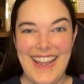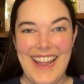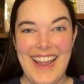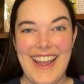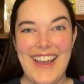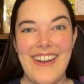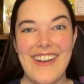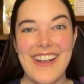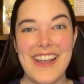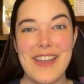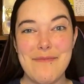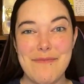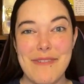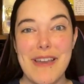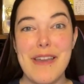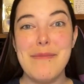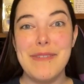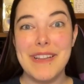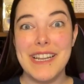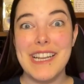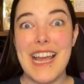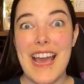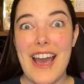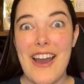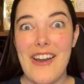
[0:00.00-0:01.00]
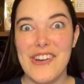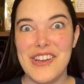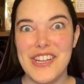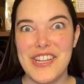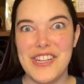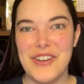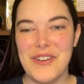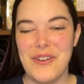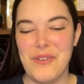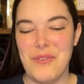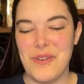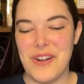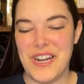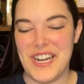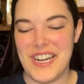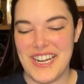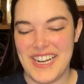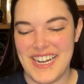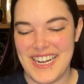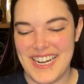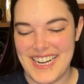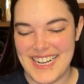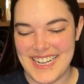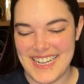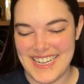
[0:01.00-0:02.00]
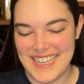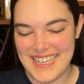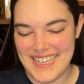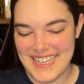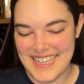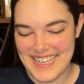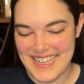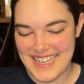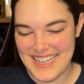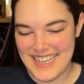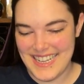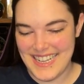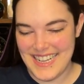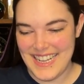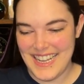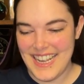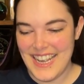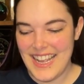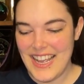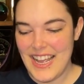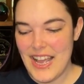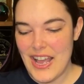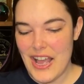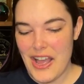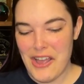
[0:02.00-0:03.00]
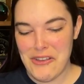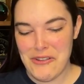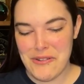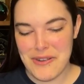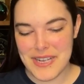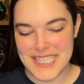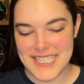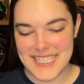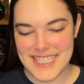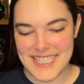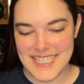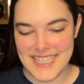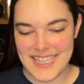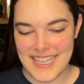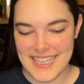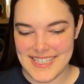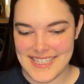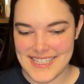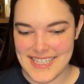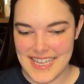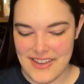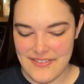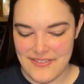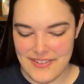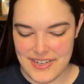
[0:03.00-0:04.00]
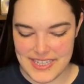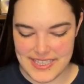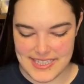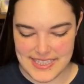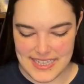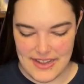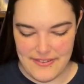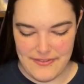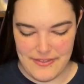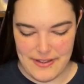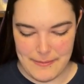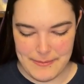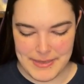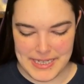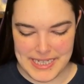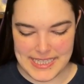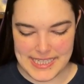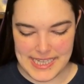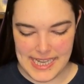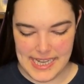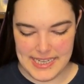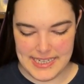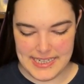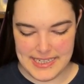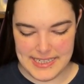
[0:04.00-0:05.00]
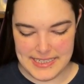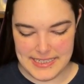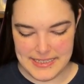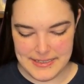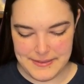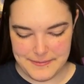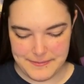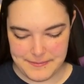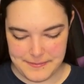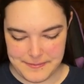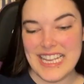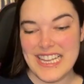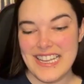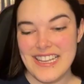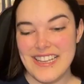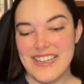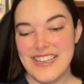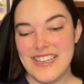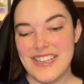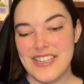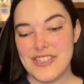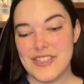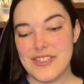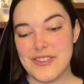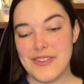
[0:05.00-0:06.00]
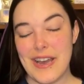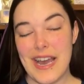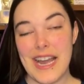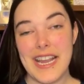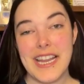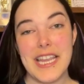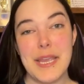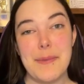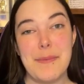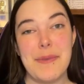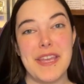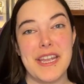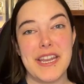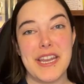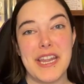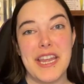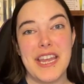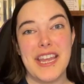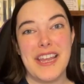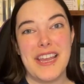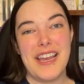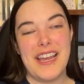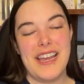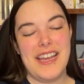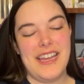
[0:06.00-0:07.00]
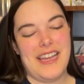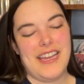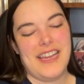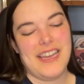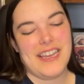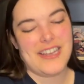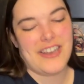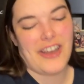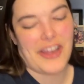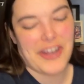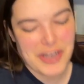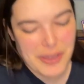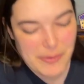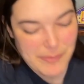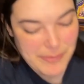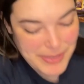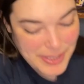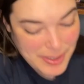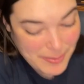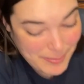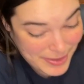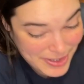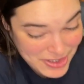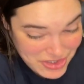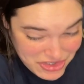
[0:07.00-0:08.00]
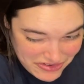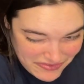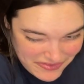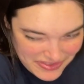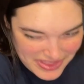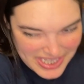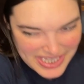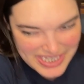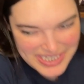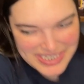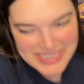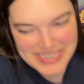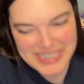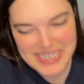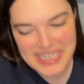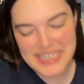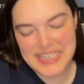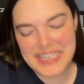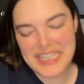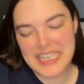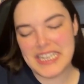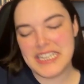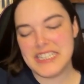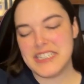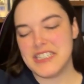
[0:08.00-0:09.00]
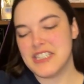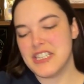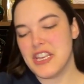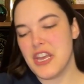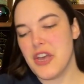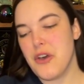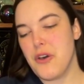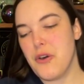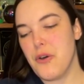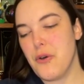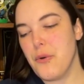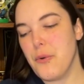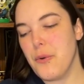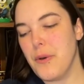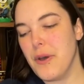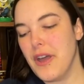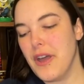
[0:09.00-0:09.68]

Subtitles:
Okay, maybe now it'll work. Ooh, I see a lot of savory stuff. I'm excited. So I keep getting caught up in a bunch of things lately, so